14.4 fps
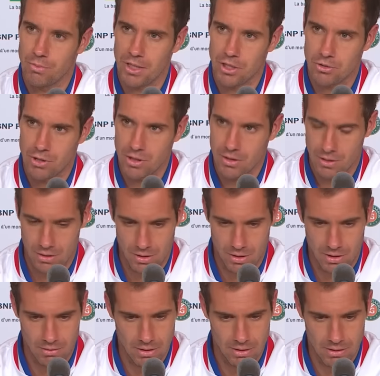answer?
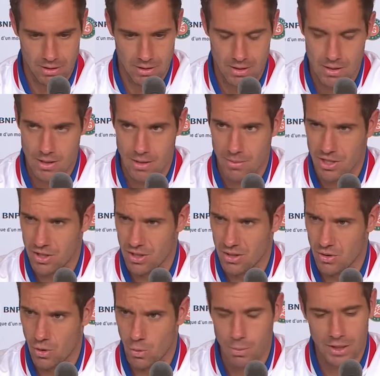Well, Bellucci is a great
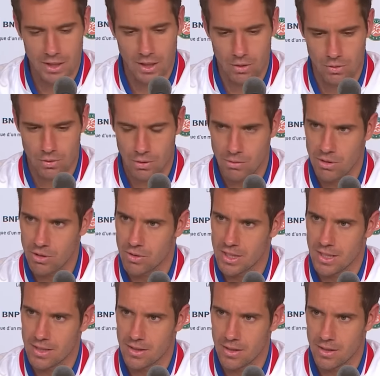player.
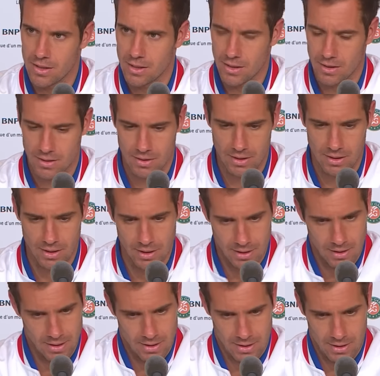I've had uh,
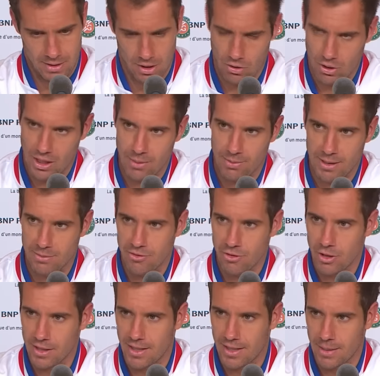tough, uh, tough matches
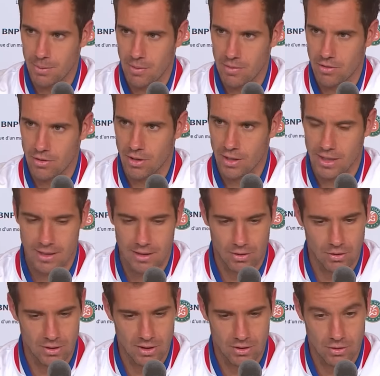before. He's a
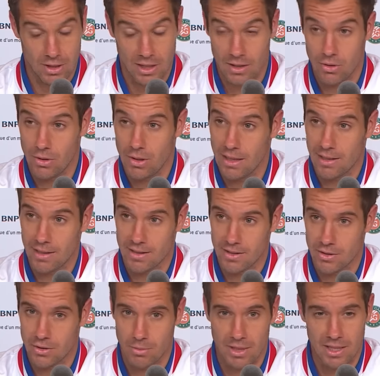hard hitter,
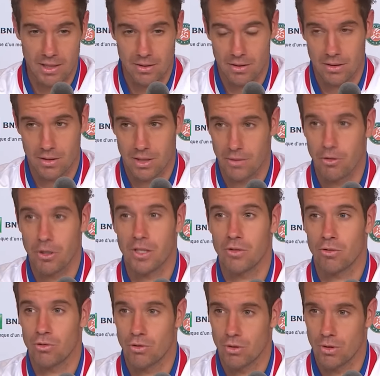and uh,
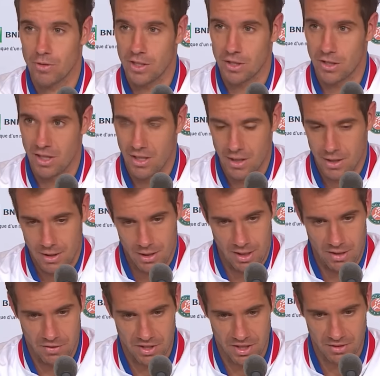he has very
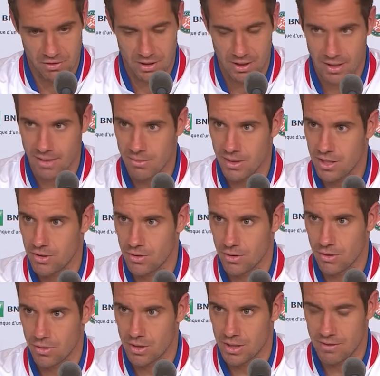fast balls. When he
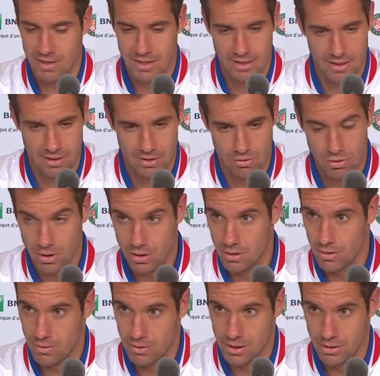plays Djokovic, he
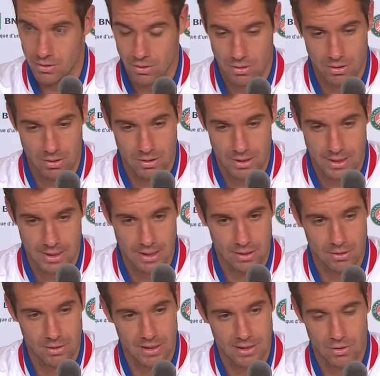plays very well
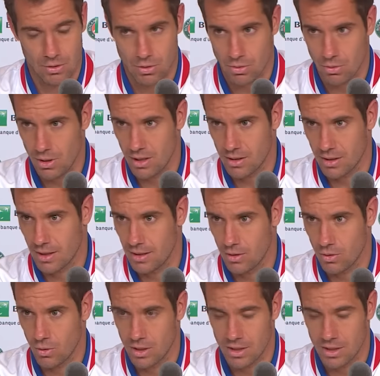every single time. So